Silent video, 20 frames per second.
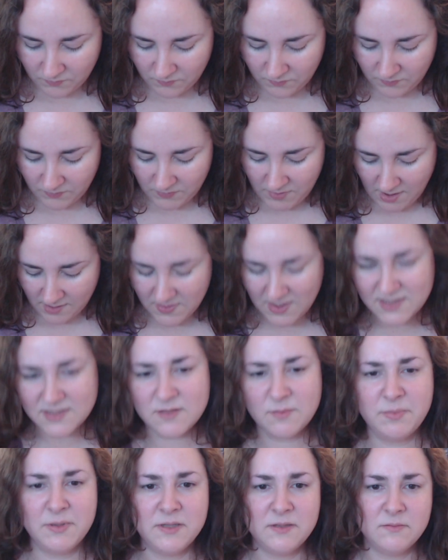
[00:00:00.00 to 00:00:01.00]
Yeah, that's a
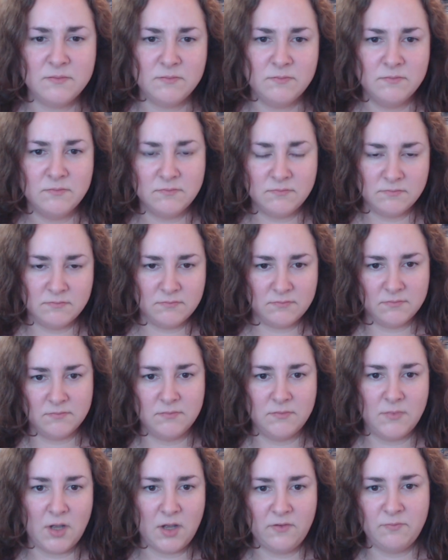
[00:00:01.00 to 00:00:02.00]
bit
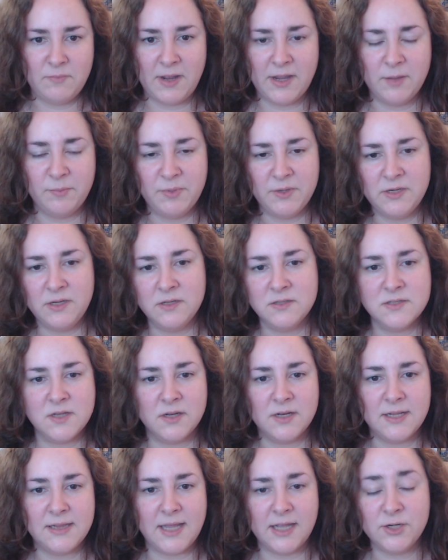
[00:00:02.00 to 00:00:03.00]
of my opinions on
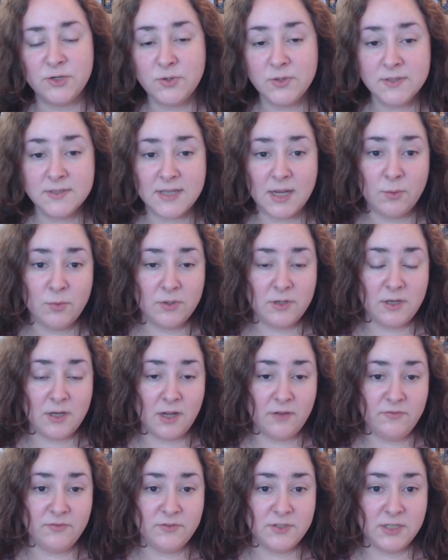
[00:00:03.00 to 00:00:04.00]
Elantris. I would
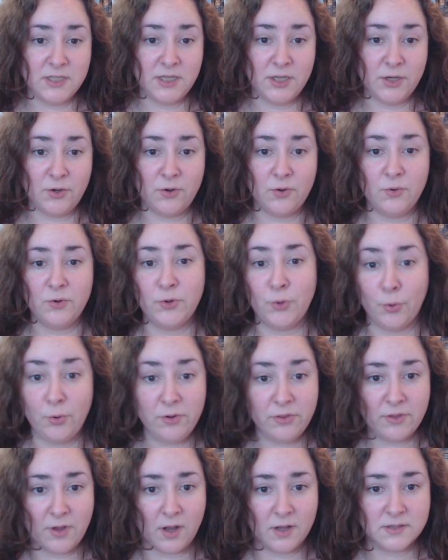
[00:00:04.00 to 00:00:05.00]
love to hear your
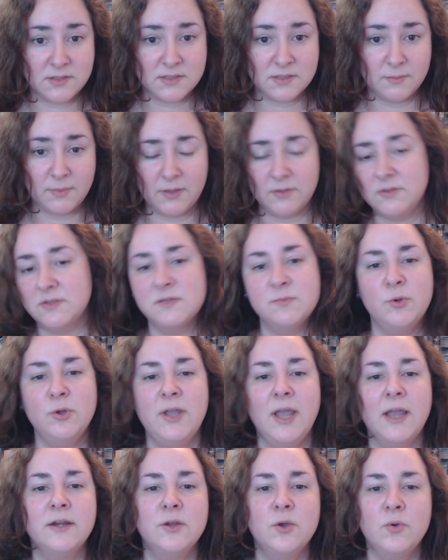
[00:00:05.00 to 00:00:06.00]
thoughts about this book.
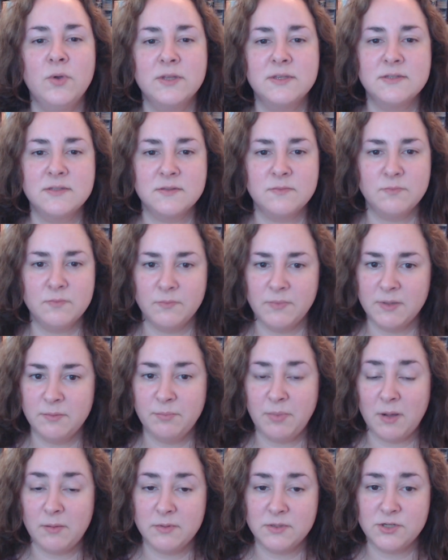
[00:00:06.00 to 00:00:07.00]
I know it's been
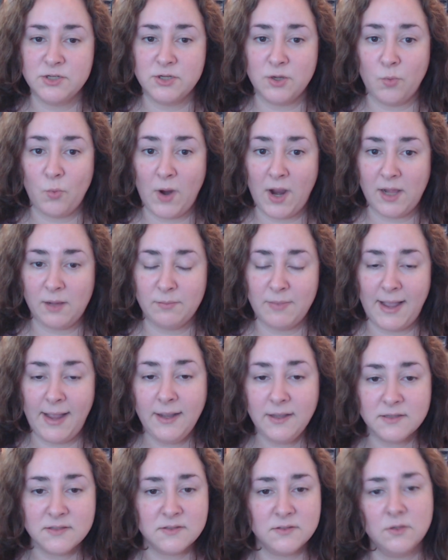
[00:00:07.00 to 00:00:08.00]
published a while
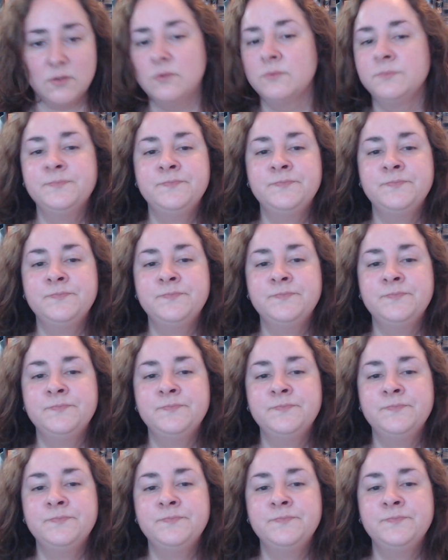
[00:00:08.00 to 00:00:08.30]
back, so